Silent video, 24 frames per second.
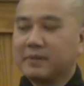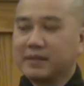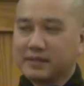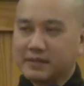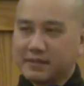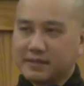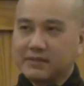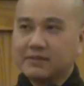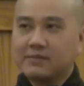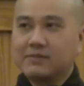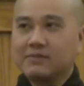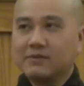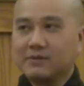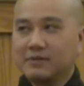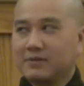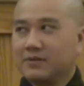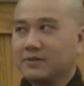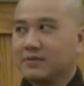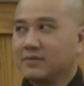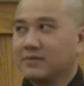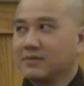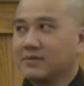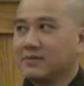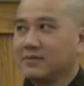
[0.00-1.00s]

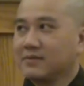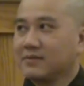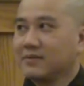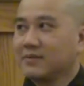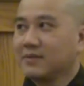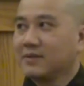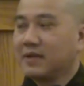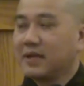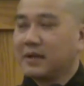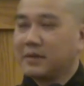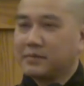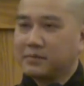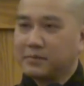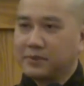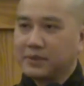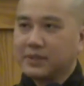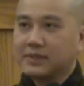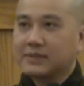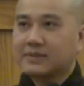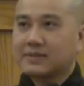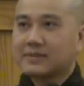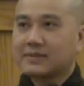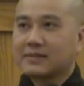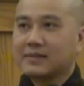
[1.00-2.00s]
material like
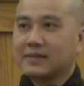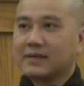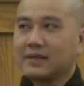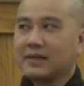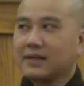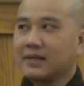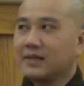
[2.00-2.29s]
bricks,